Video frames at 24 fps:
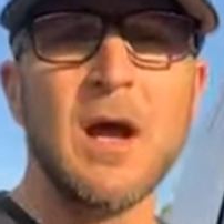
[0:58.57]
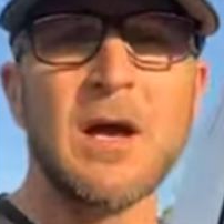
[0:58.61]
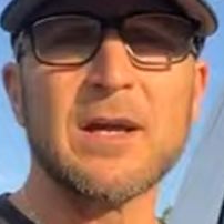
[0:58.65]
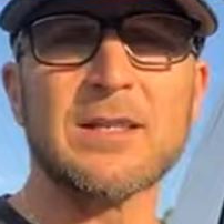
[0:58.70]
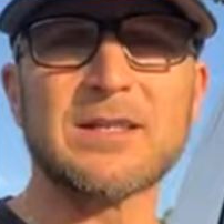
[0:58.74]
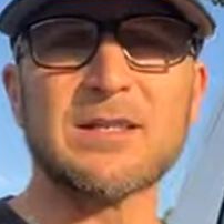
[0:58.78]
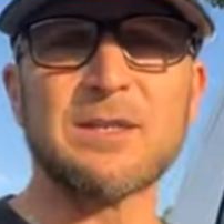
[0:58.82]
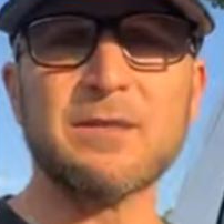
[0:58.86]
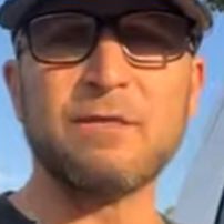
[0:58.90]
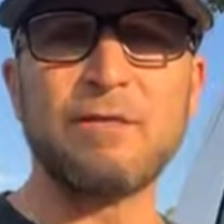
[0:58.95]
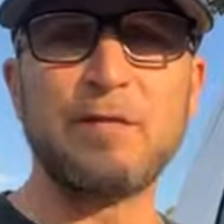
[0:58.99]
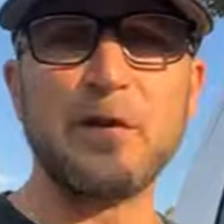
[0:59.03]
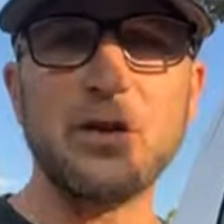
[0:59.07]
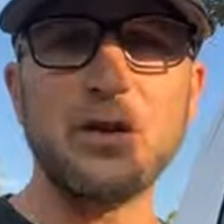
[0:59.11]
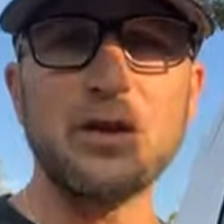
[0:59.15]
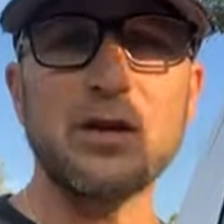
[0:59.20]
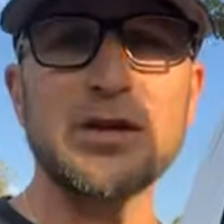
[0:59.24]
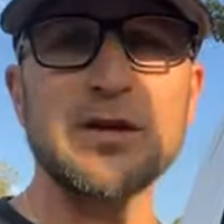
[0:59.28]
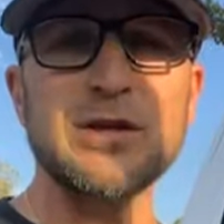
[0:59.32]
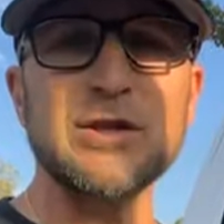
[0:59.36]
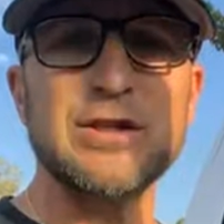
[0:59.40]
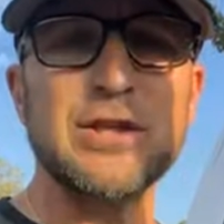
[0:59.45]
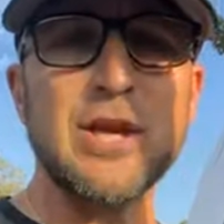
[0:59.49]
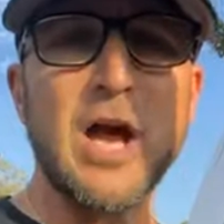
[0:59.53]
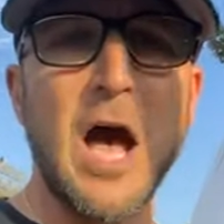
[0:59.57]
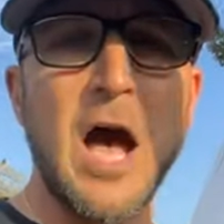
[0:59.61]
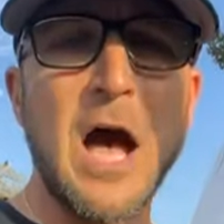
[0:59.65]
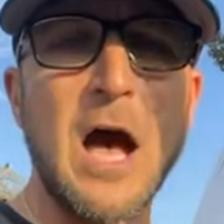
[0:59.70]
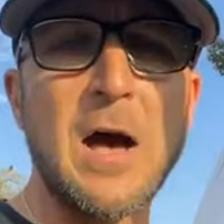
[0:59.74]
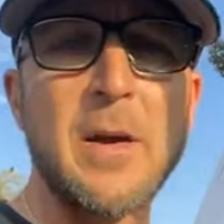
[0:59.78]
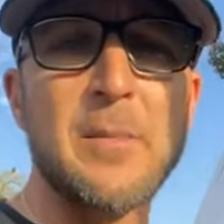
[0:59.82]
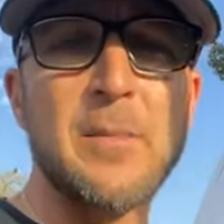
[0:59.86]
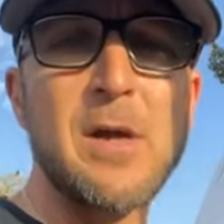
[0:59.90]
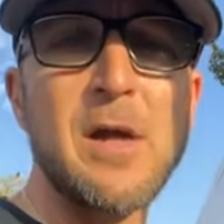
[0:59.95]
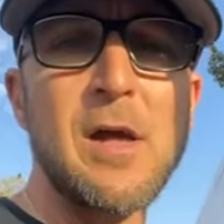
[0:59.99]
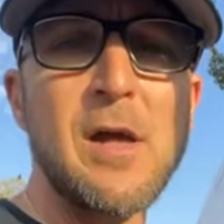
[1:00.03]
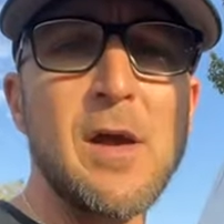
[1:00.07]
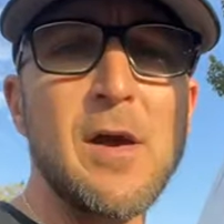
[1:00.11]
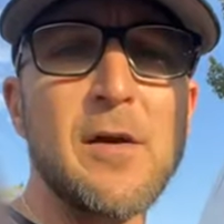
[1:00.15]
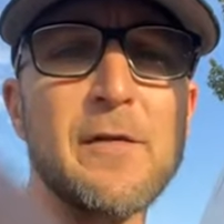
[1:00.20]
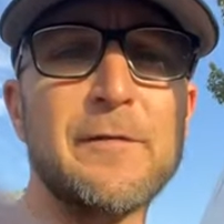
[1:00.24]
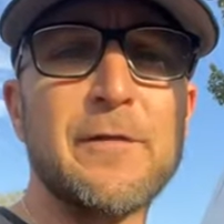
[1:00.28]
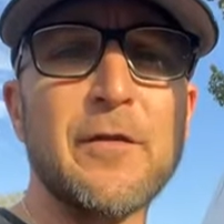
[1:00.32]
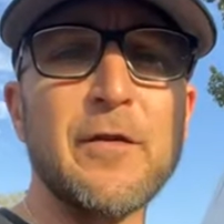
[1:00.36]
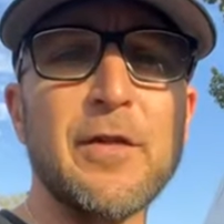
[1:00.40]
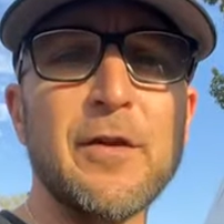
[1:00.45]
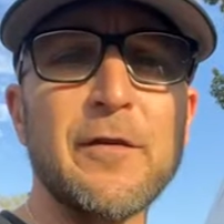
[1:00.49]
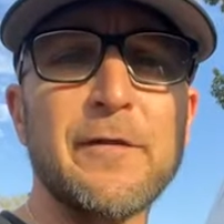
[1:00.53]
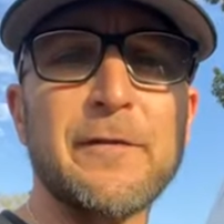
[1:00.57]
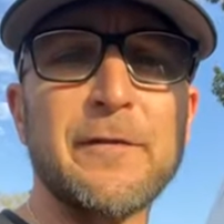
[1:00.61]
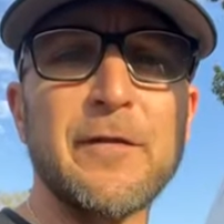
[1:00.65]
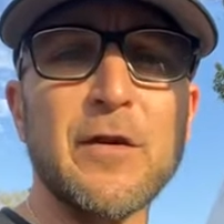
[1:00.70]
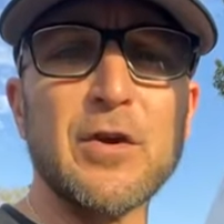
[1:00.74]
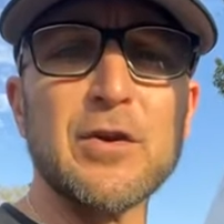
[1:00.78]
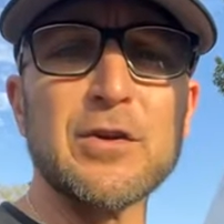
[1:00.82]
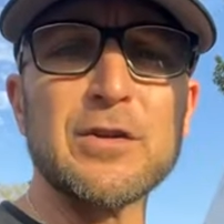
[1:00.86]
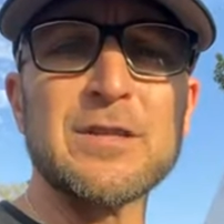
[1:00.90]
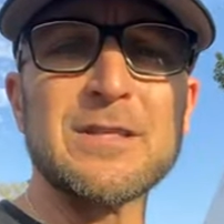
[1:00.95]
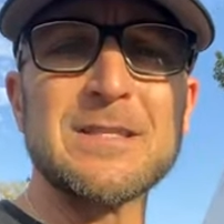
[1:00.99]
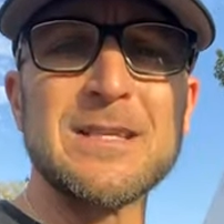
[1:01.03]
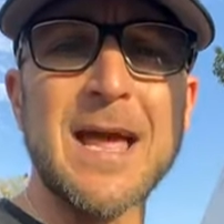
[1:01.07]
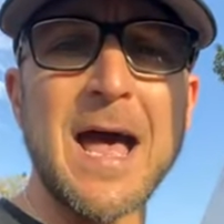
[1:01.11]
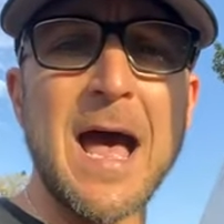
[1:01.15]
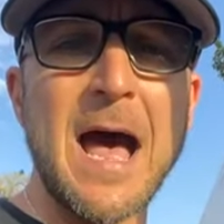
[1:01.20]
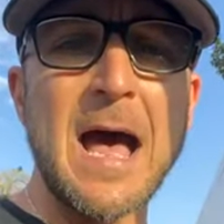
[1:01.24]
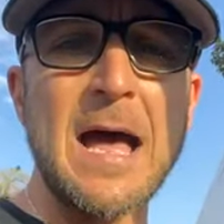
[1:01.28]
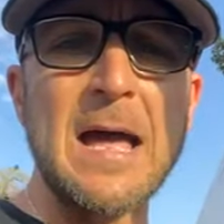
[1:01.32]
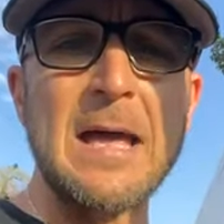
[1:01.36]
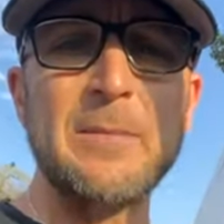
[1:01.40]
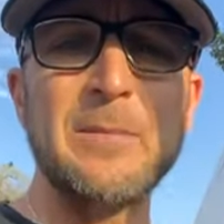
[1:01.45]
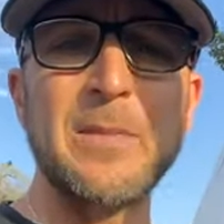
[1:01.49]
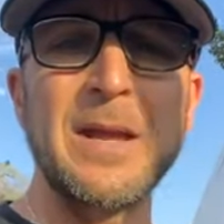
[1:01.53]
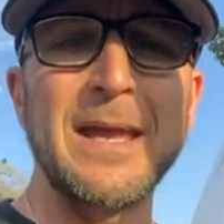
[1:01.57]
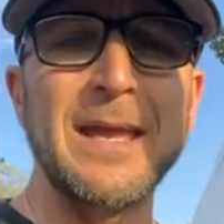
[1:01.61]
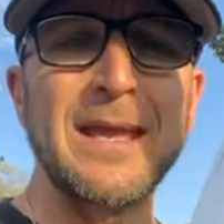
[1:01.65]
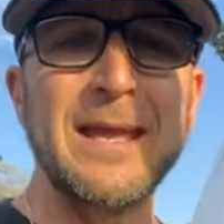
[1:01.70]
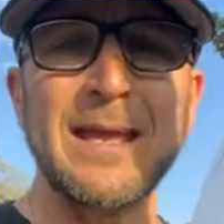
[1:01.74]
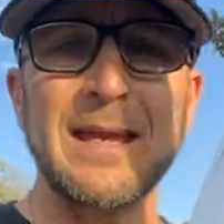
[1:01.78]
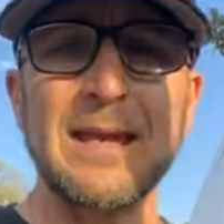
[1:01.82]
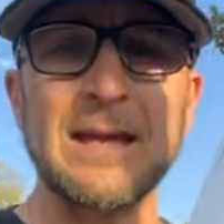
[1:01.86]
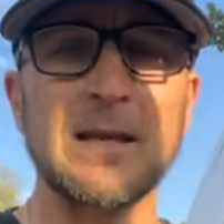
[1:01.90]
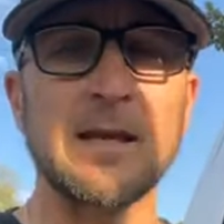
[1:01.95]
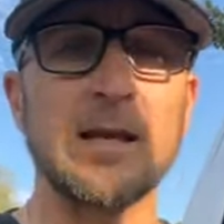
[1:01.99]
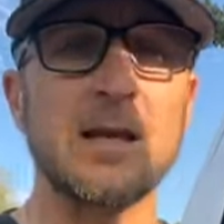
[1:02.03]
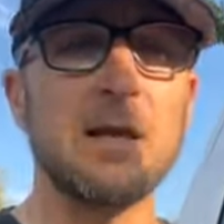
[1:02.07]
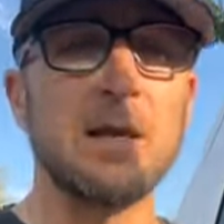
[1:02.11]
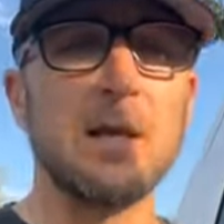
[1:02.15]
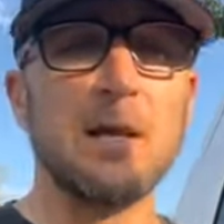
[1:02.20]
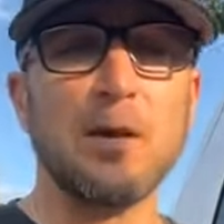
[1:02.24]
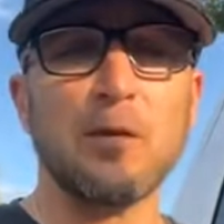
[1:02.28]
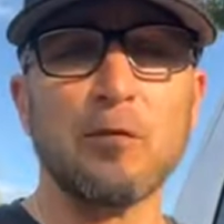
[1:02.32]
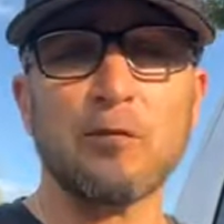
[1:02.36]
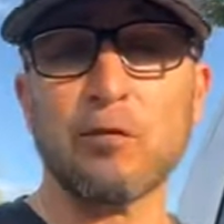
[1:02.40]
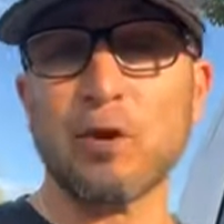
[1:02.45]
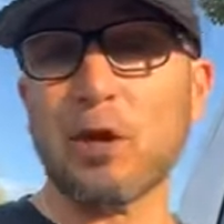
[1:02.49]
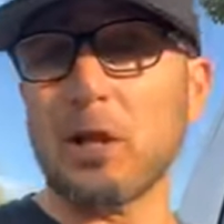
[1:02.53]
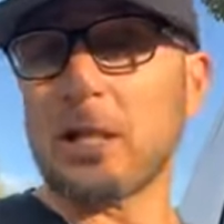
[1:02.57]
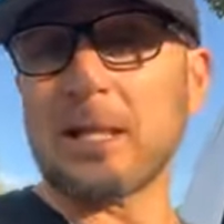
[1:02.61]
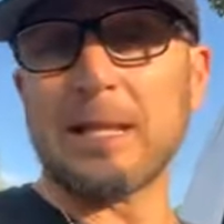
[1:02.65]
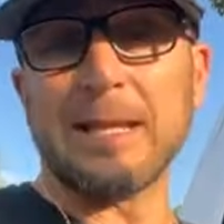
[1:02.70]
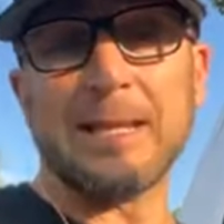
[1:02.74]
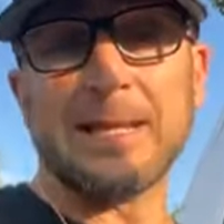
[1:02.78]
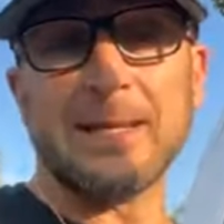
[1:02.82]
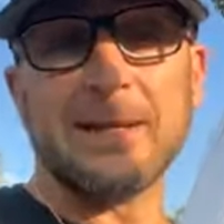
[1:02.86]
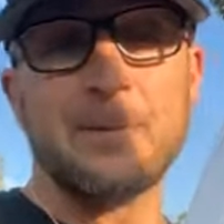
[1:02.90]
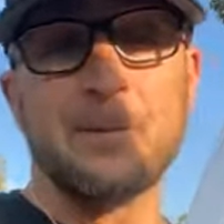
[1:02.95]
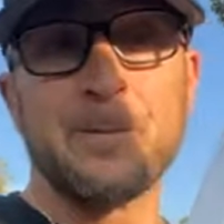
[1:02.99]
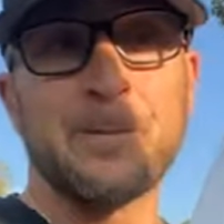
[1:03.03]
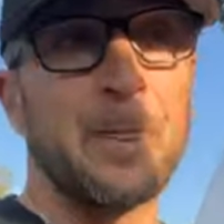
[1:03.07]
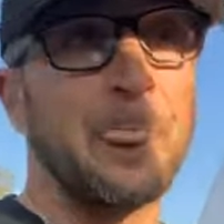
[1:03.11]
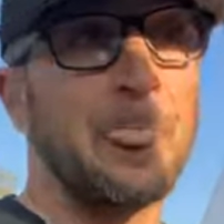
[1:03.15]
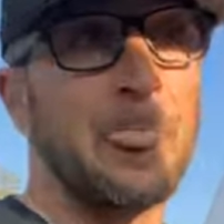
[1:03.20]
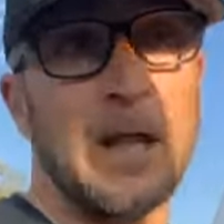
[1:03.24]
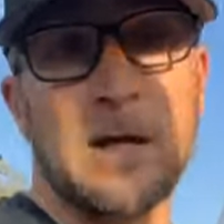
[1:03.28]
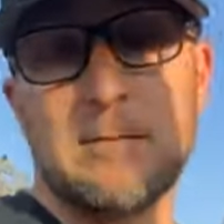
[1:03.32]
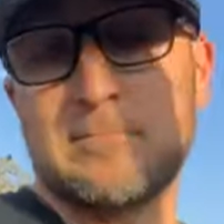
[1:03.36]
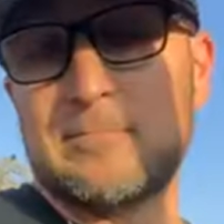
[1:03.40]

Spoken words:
a civilian job for the first time in really